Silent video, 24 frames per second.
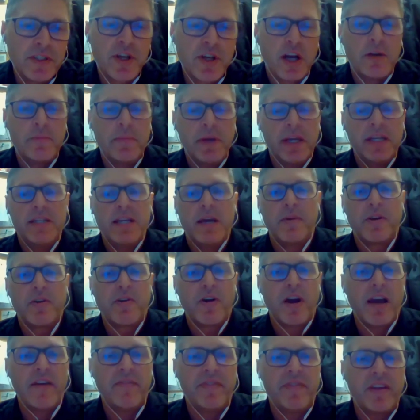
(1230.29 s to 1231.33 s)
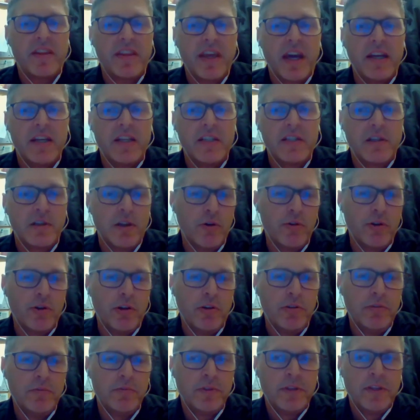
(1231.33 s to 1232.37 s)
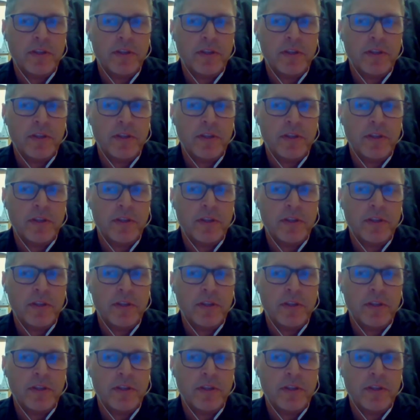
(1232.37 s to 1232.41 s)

got to be a demographic that is local,